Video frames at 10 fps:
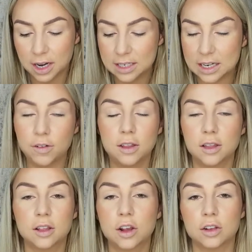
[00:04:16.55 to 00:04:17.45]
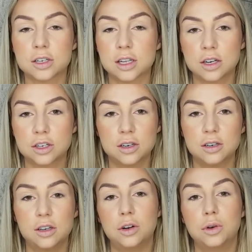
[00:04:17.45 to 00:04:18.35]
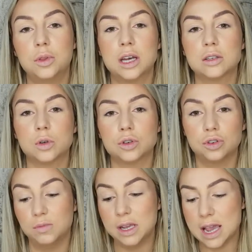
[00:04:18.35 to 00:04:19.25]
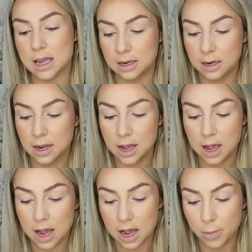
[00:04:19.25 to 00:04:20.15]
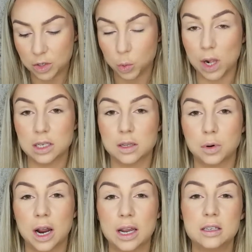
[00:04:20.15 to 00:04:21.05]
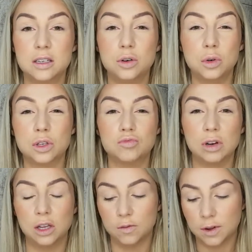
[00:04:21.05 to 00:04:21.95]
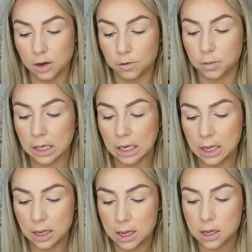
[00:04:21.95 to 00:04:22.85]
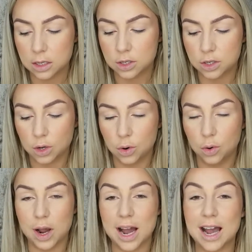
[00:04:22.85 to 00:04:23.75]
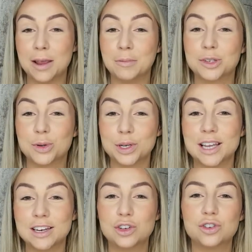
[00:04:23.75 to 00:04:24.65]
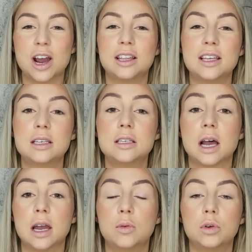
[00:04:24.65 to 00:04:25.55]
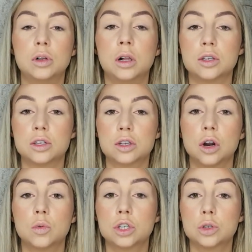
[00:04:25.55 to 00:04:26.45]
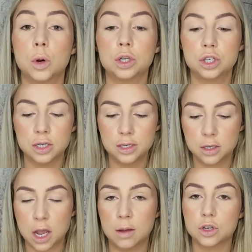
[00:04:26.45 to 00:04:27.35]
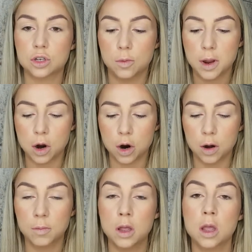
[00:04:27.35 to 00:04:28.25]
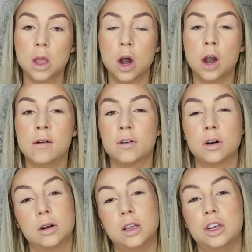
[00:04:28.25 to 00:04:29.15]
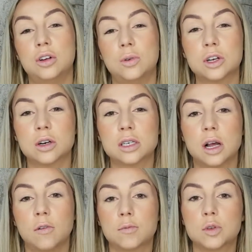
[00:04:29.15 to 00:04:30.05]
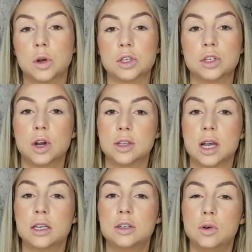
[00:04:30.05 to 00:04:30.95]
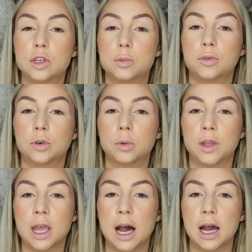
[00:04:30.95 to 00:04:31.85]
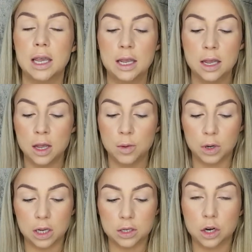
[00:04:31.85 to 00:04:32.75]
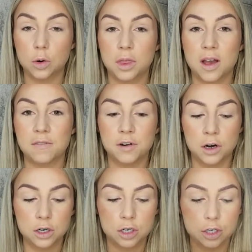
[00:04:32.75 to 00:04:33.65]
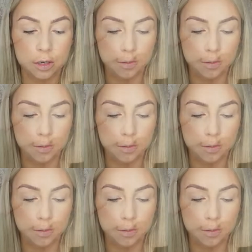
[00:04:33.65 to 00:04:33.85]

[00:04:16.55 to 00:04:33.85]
I definitely think the colour selection, you know, that's what drew me in, as well as the price, you know, is really good value for money. So I'm so excited to try these. I will start with swatches just on my arm. However, you know, it's hard to tell from swatches how it's actually going to perform on the eye, but I'll start with that first.